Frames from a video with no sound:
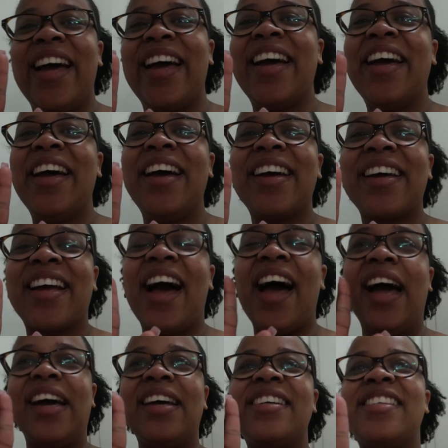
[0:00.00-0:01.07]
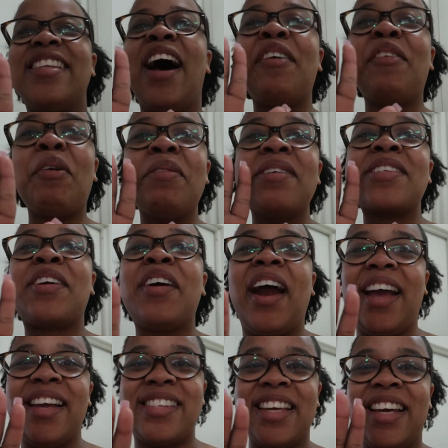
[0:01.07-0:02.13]
chill, chill. guys, that room is
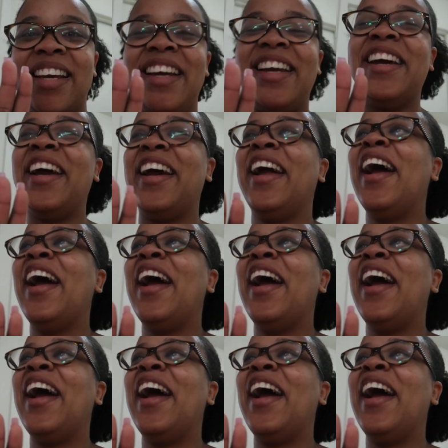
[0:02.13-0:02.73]
crazy.